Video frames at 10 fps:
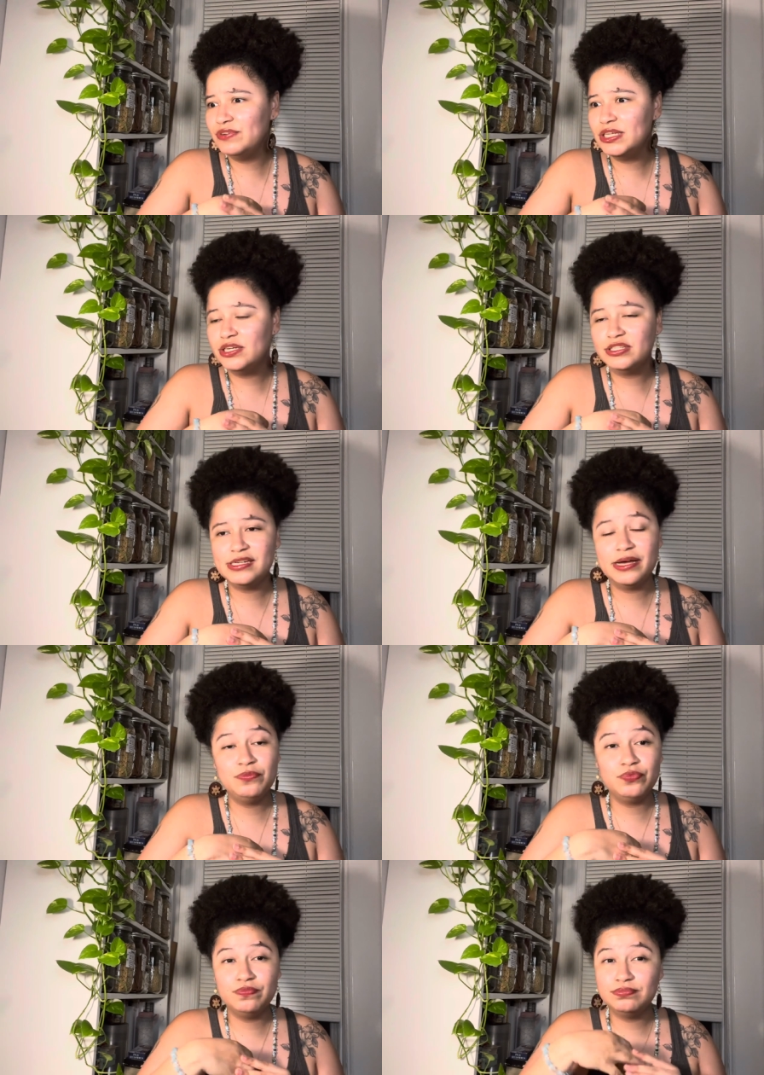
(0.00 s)
really good
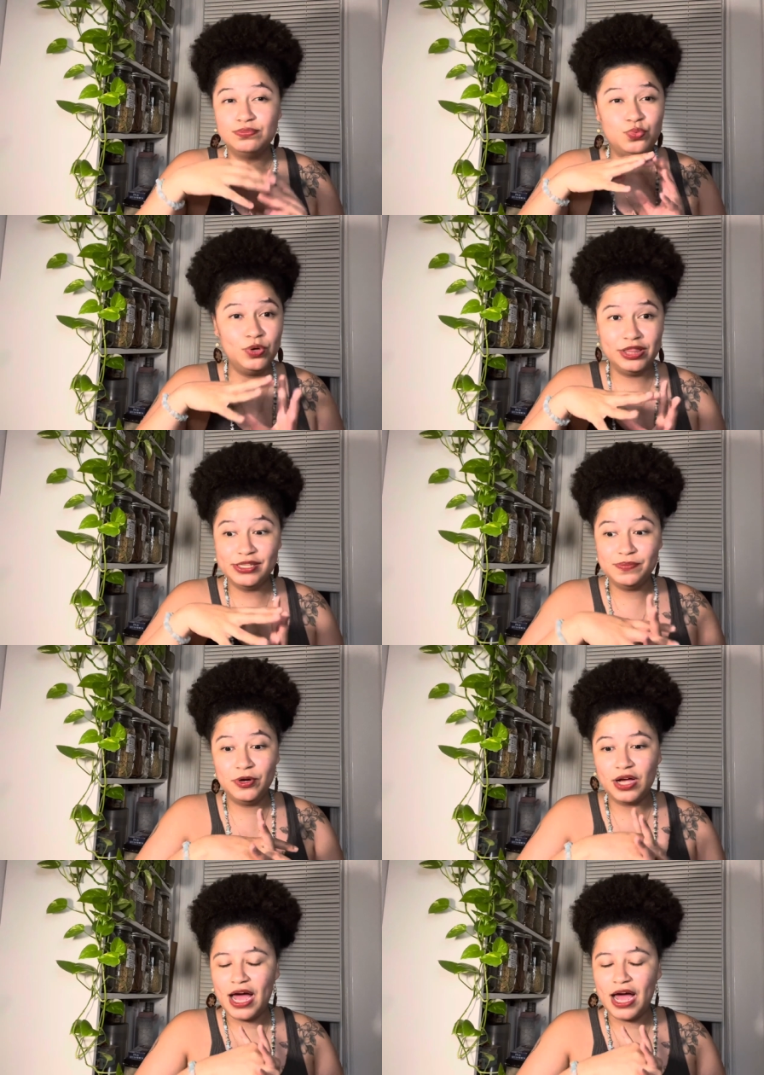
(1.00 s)
time with this book.